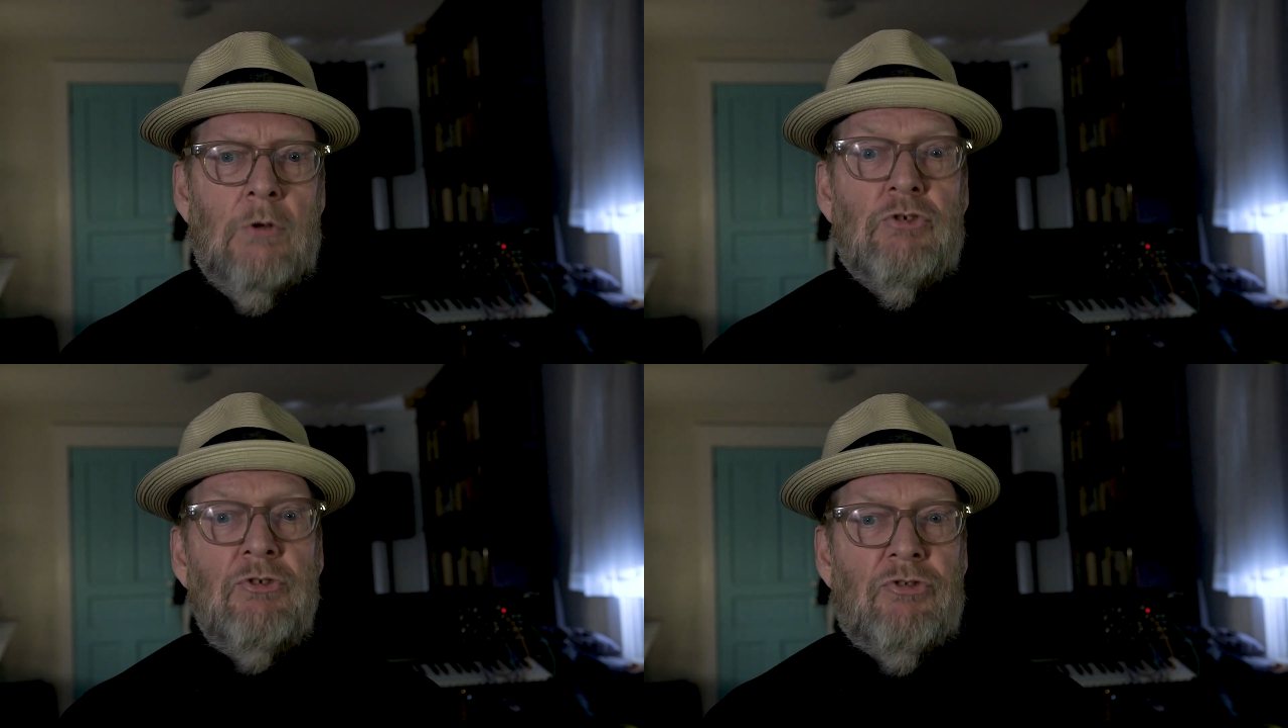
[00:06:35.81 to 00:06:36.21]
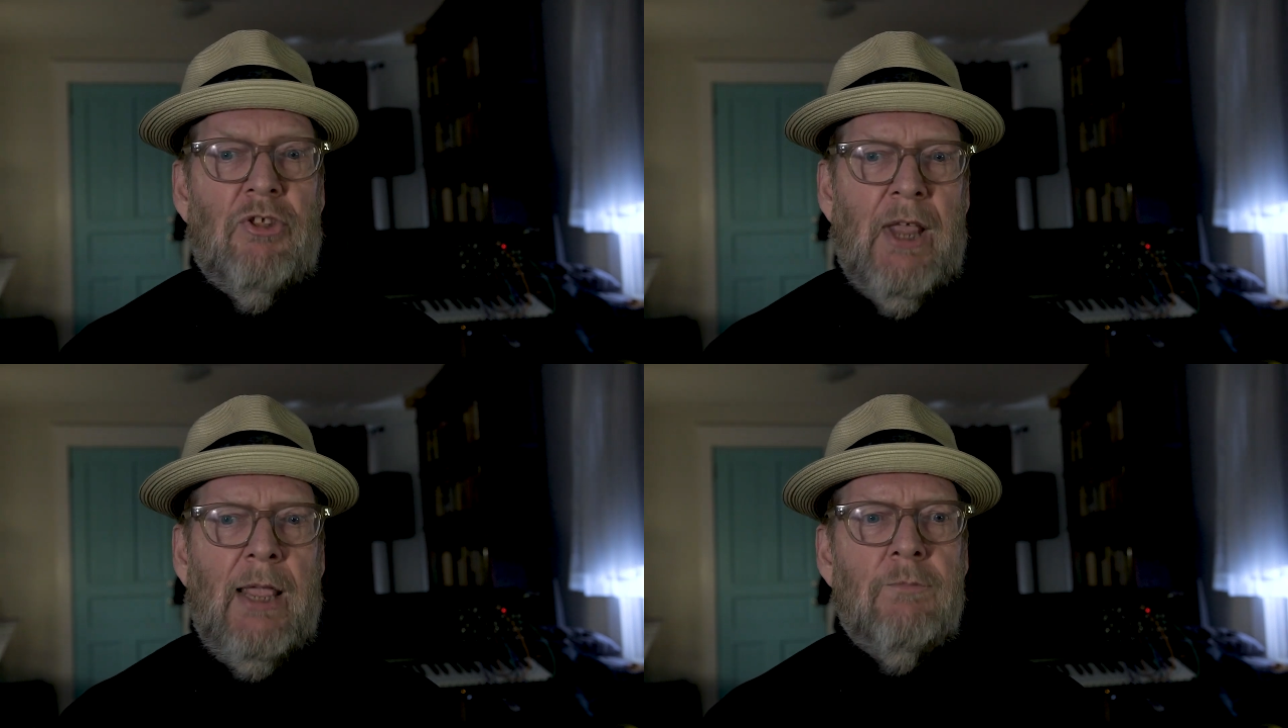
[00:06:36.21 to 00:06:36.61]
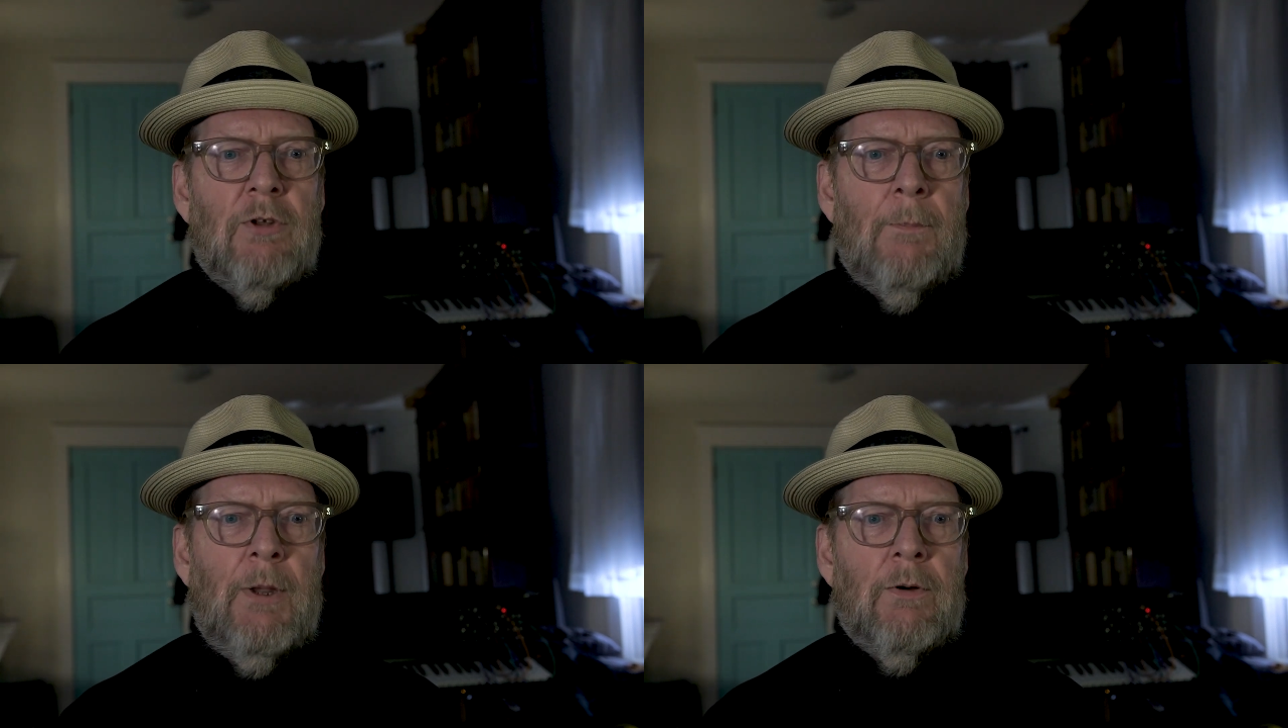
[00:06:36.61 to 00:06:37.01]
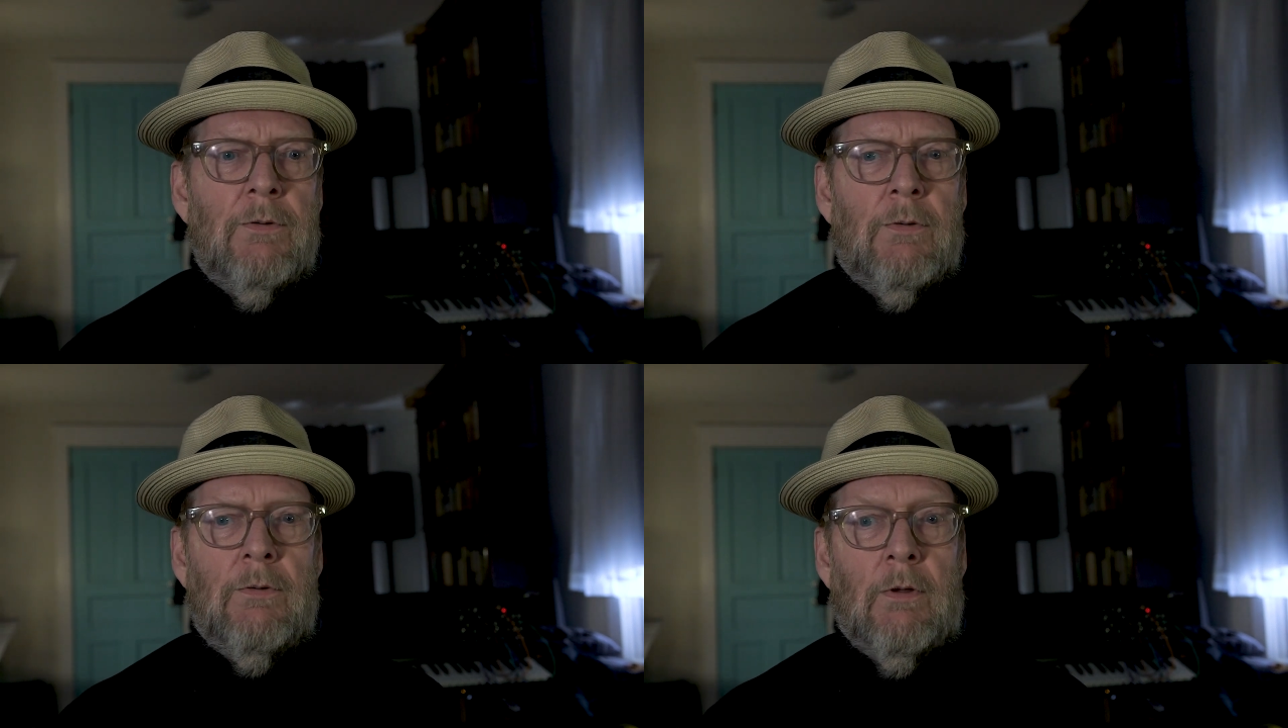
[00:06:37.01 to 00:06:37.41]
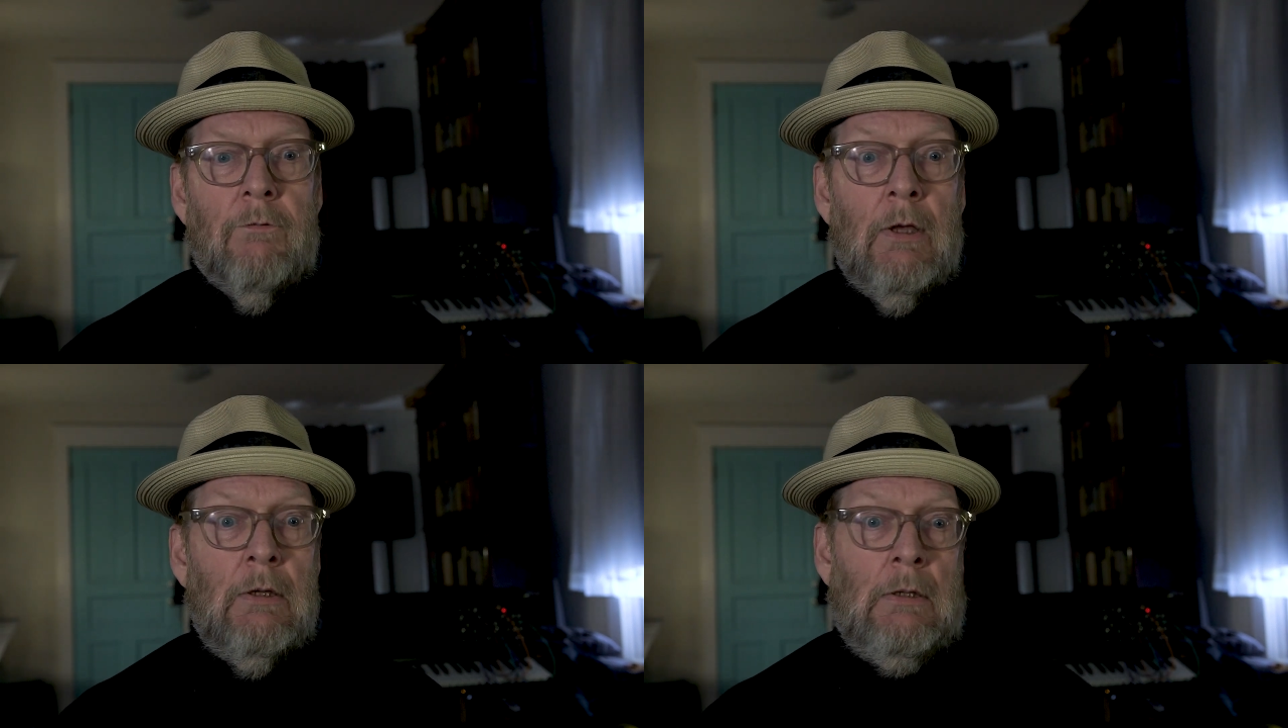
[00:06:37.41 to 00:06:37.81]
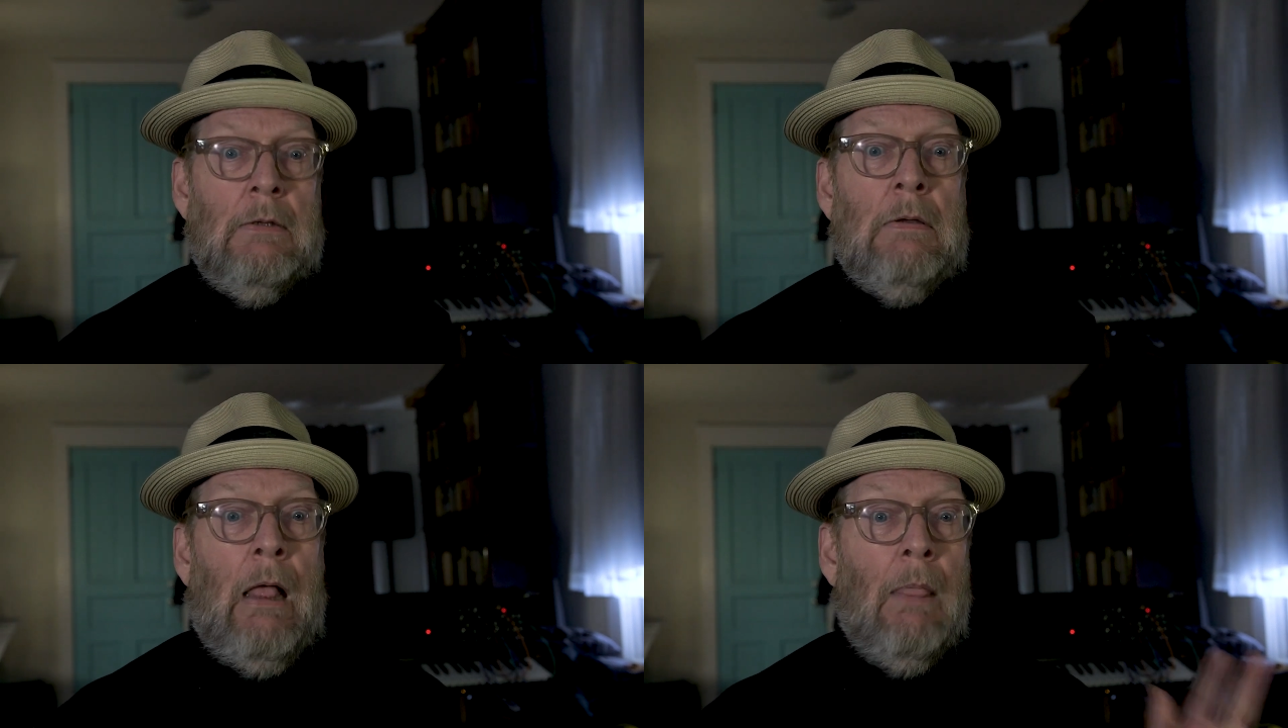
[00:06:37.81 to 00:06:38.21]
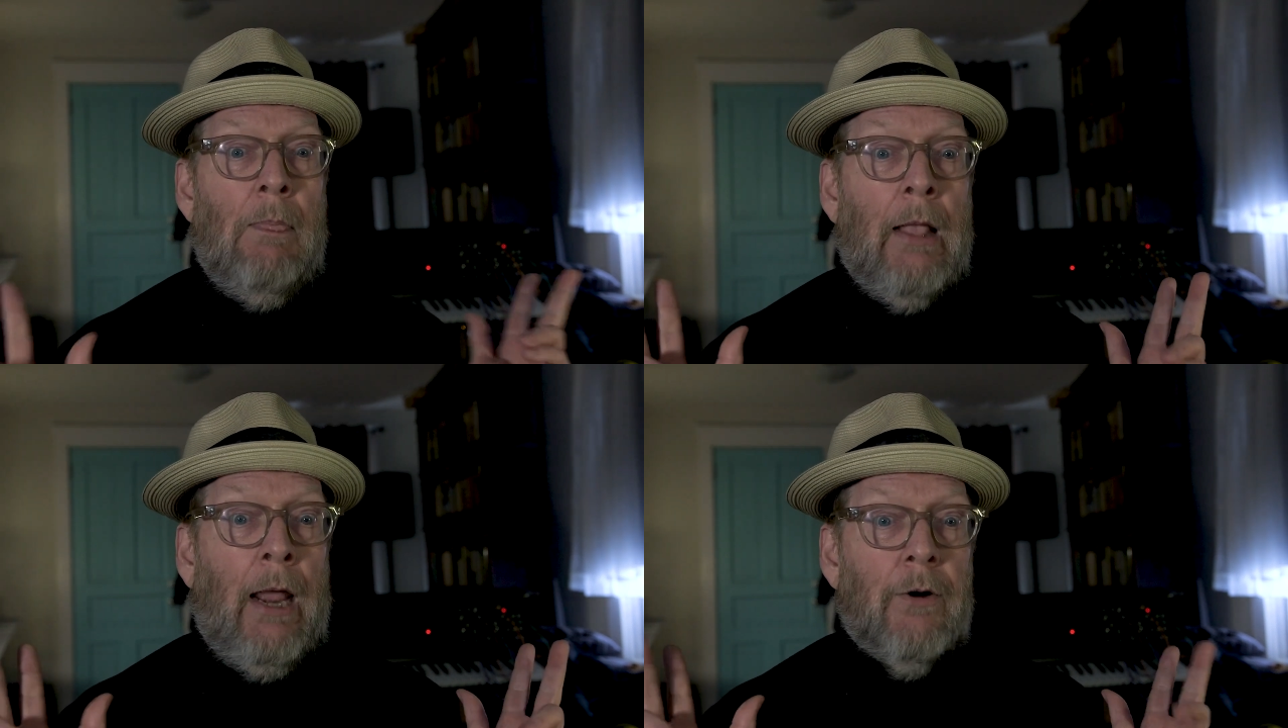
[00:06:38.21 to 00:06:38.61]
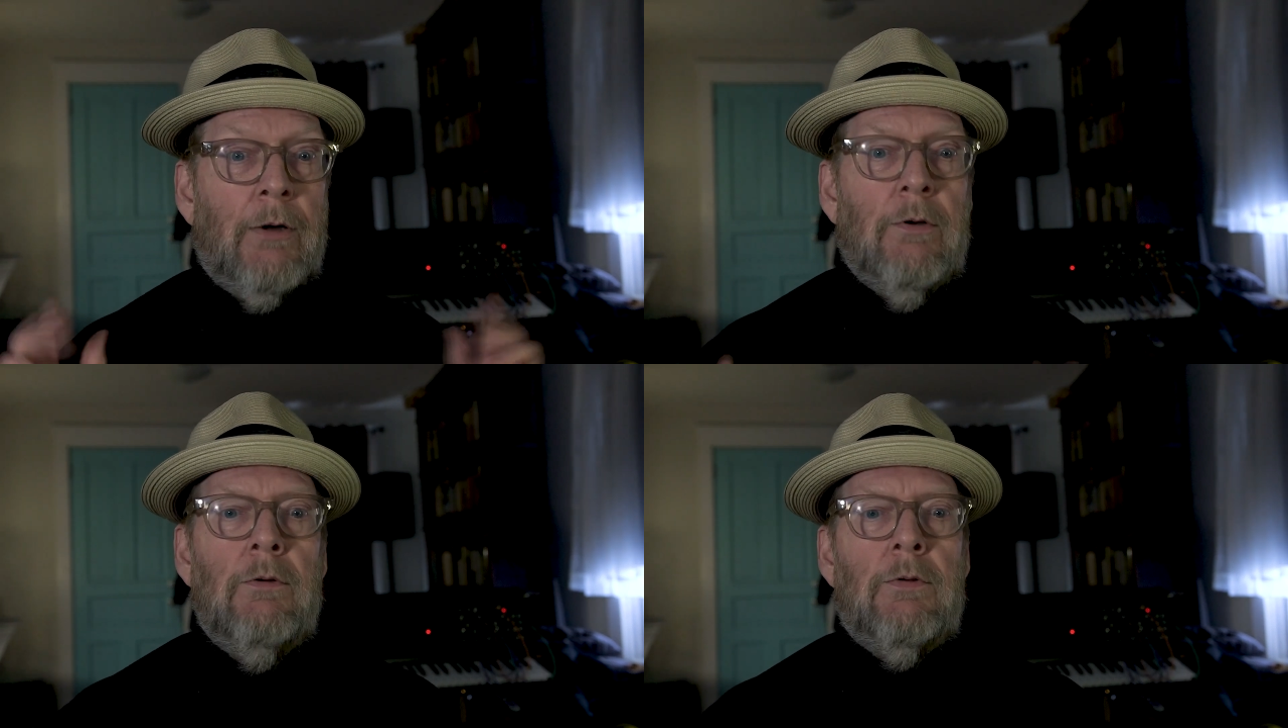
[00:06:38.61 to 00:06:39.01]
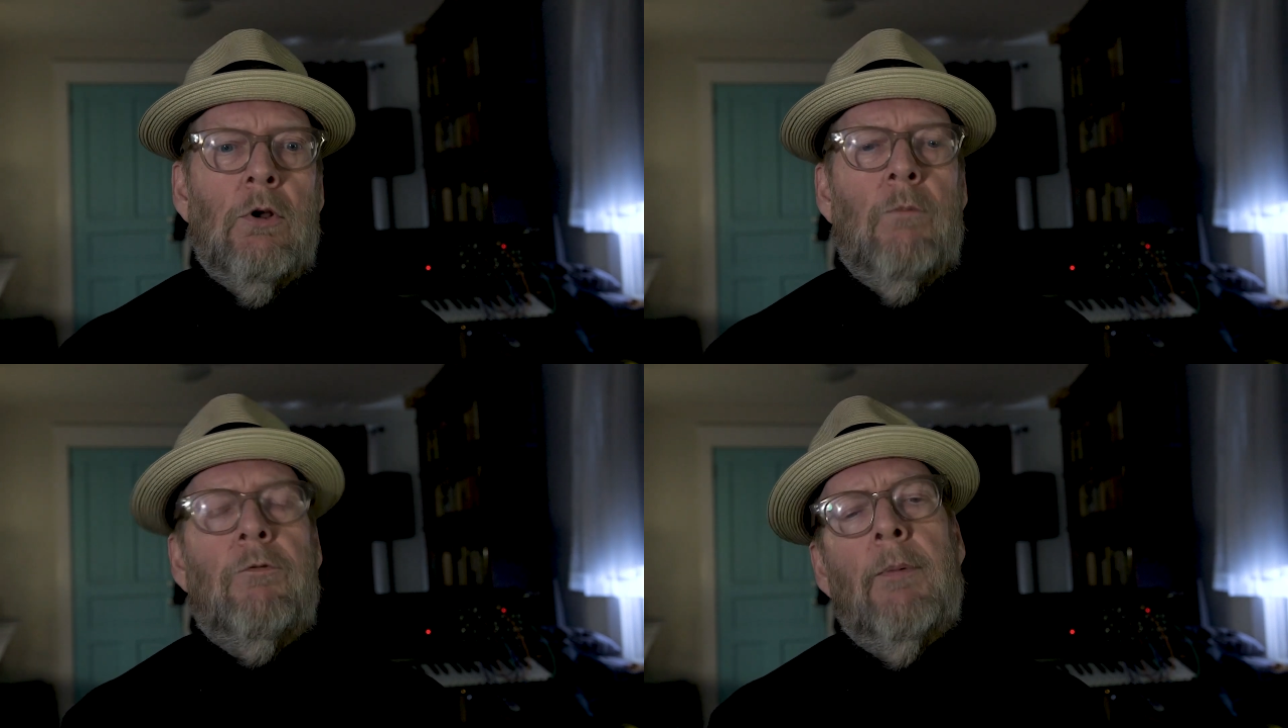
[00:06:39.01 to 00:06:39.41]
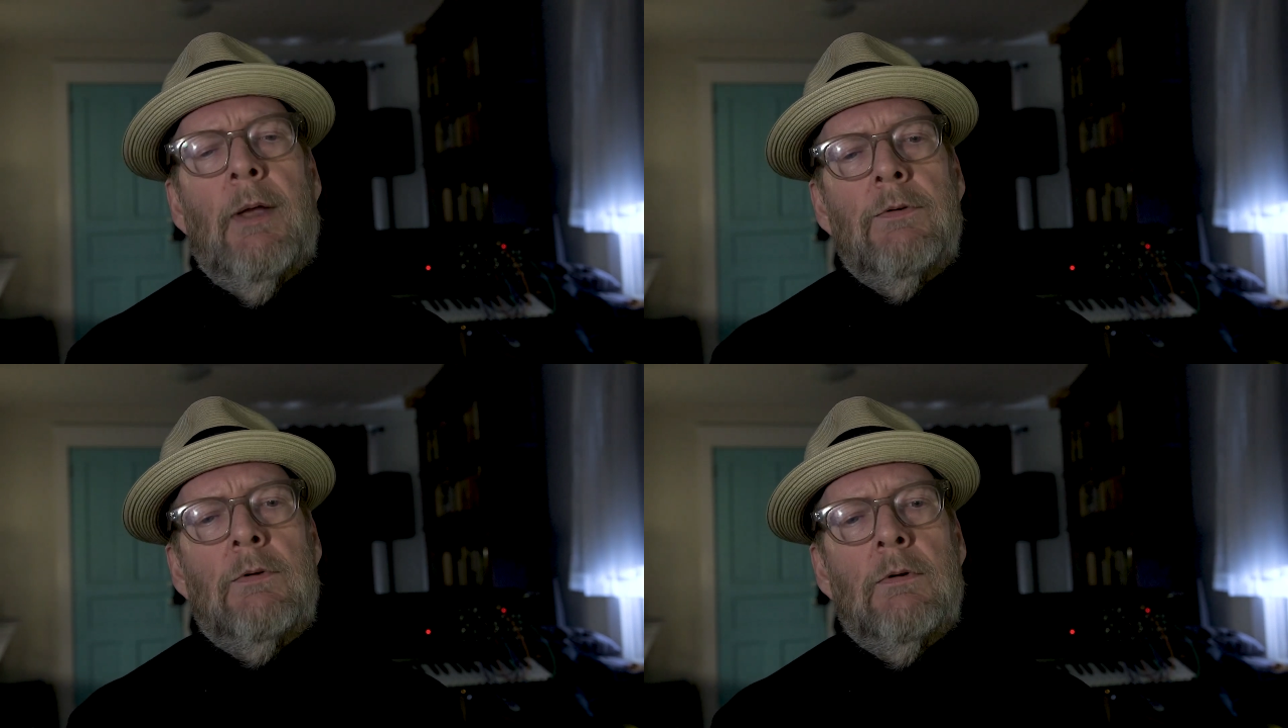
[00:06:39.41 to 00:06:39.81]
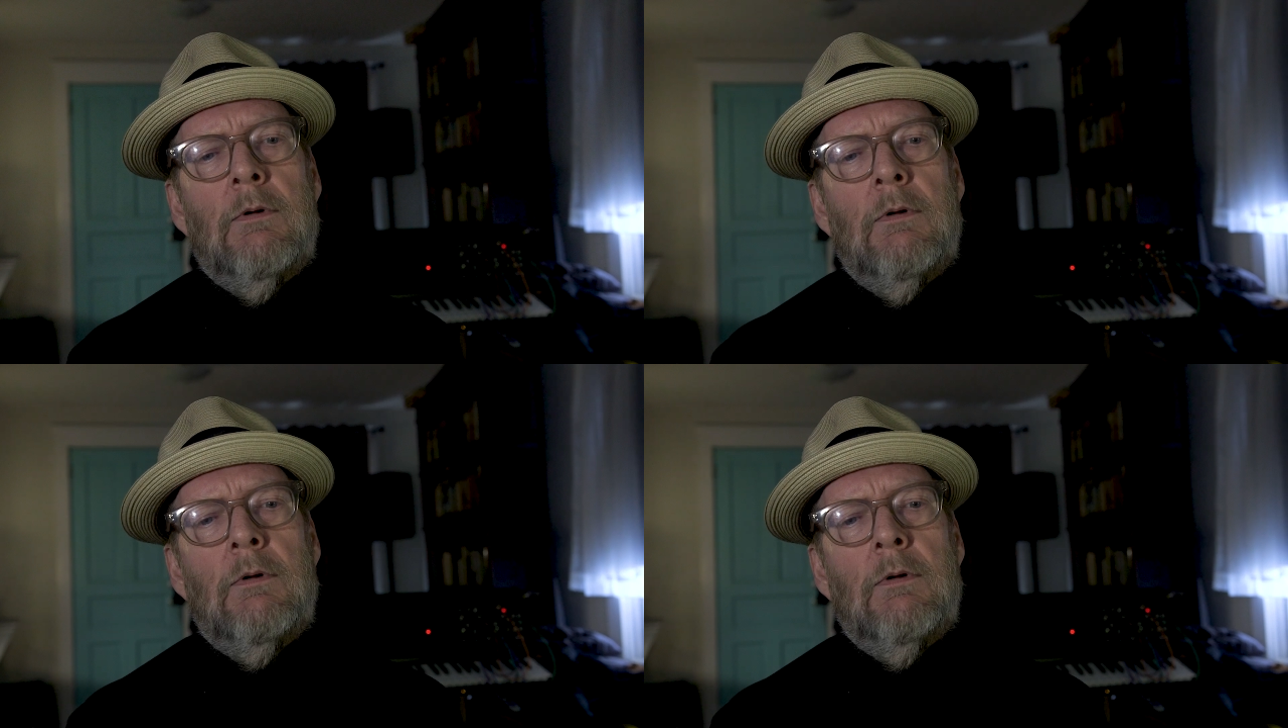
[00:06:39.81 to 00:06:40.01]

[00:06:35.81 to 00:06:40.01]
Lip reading: Change the names and appearances of the characters and hope for the best.